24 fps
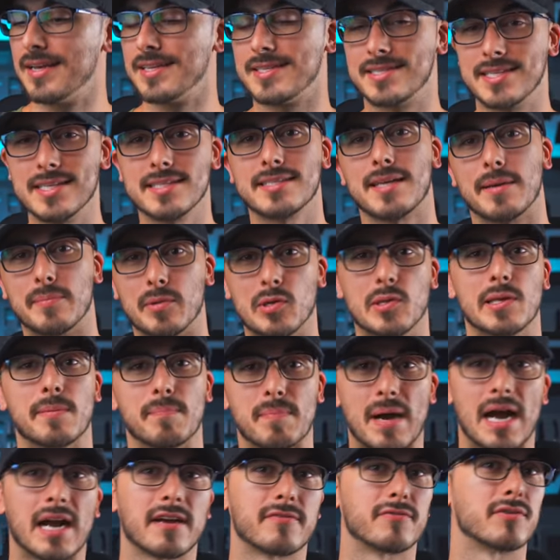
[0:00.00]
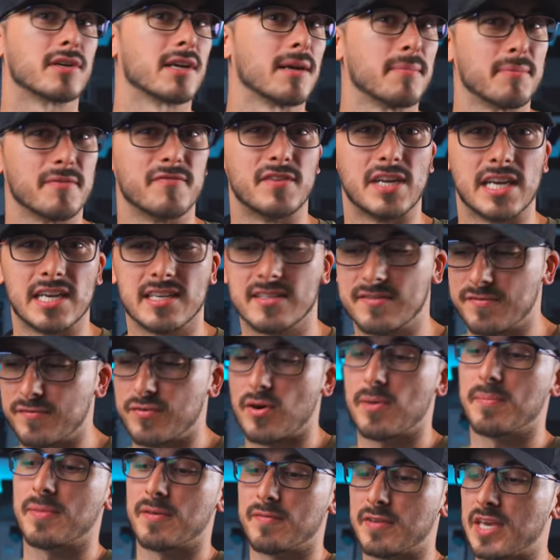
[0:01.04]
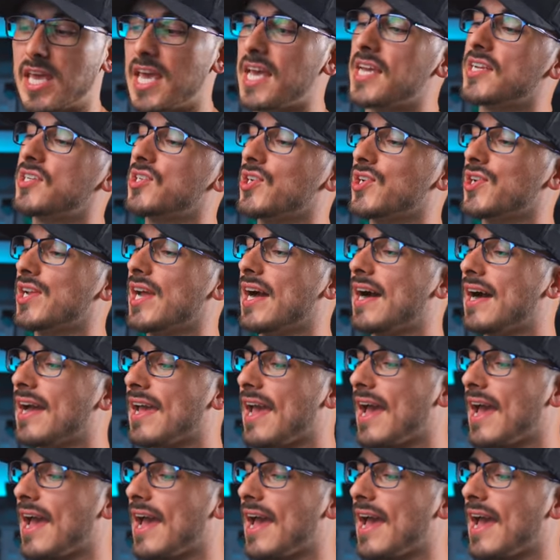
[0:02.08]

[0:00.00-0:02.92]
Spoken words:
since I'm only back for a couple of days from the vacation, I